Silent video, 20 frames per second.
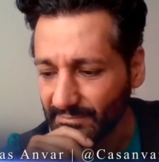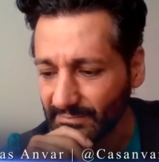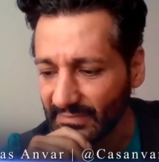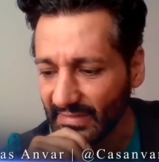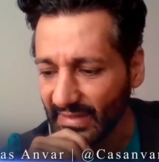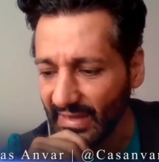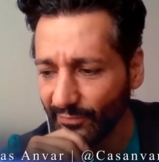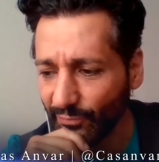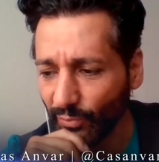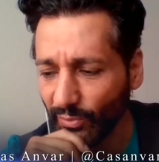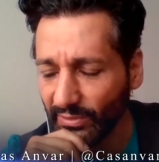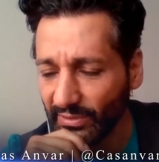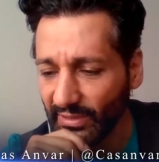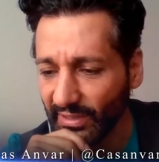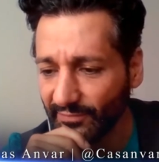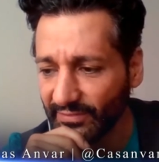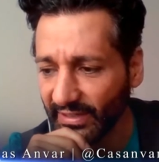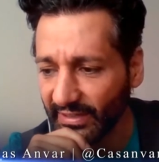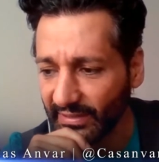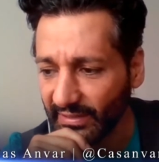everyone
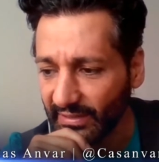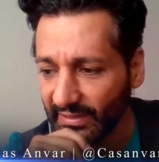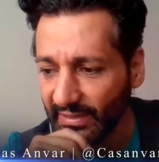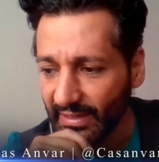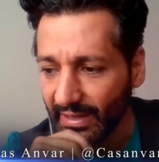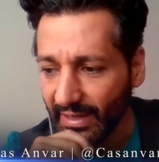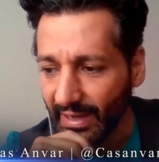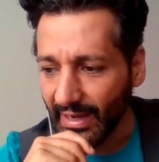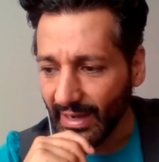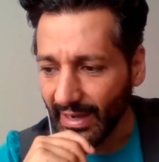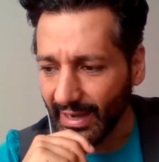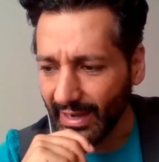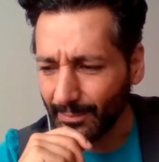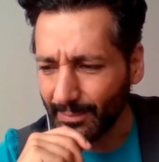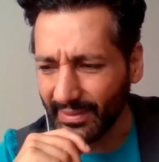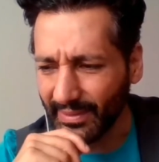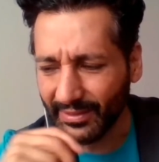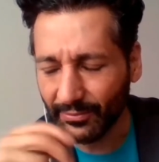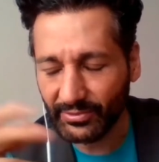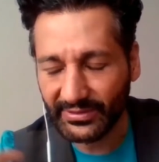loved it.
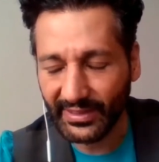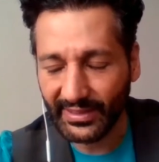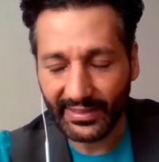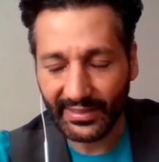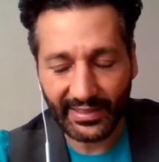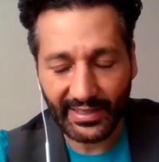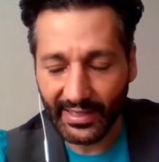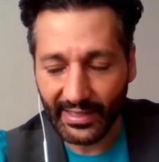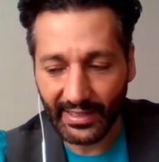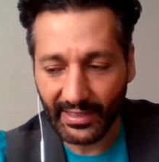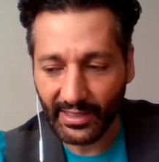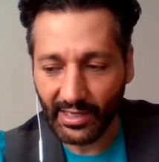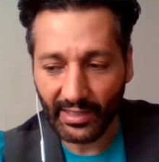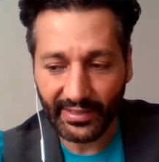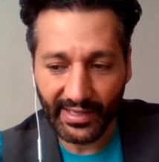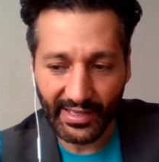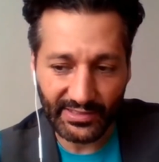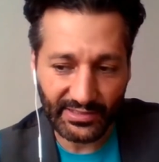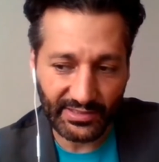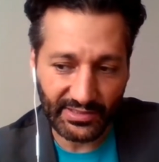But it was got
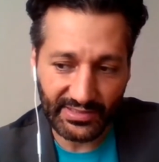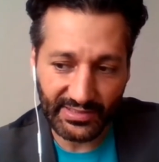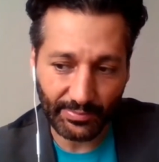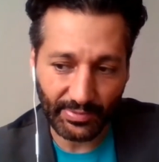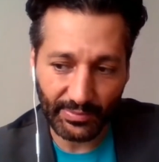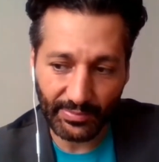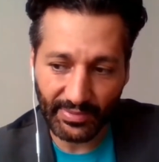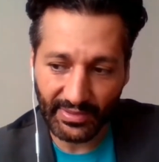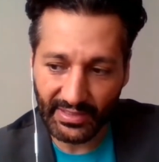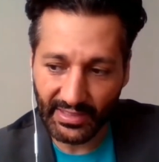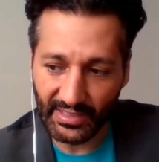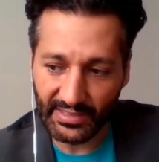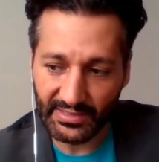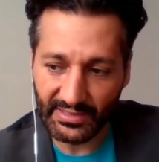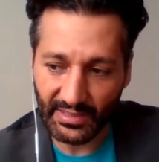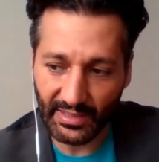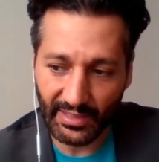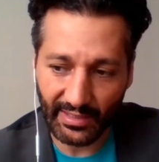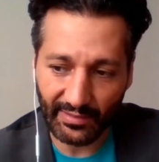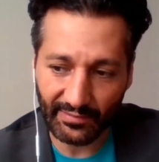canceled simply because
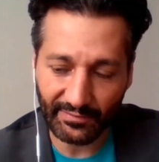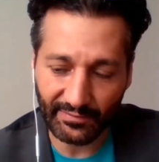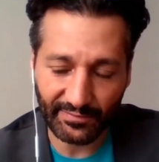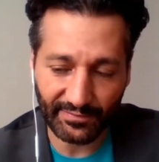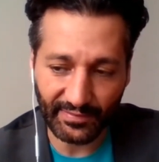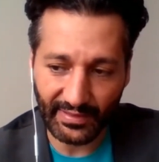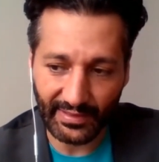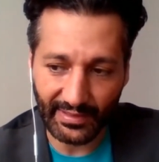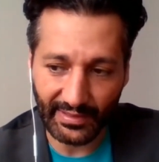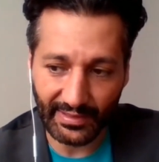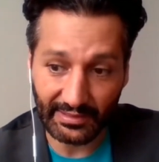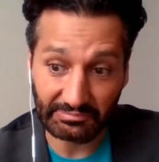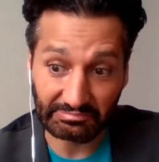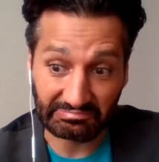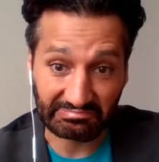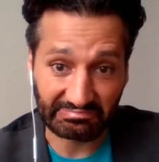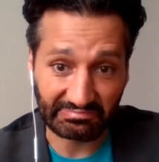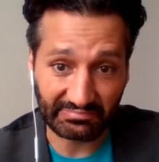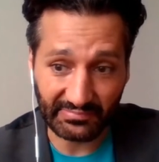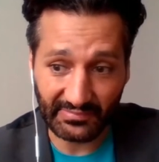of
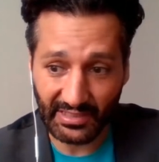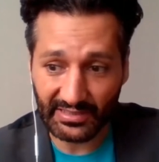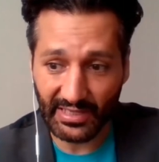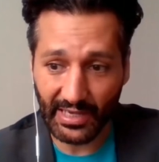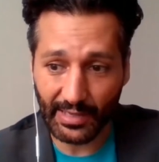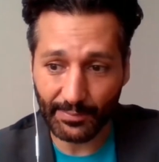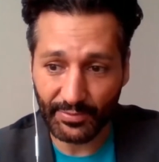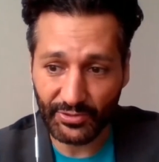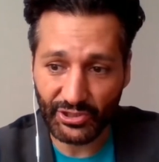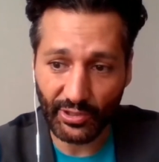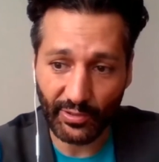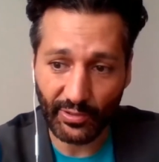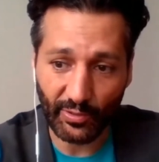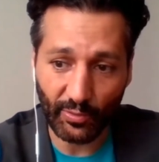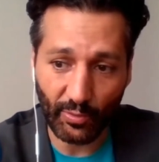the type of show it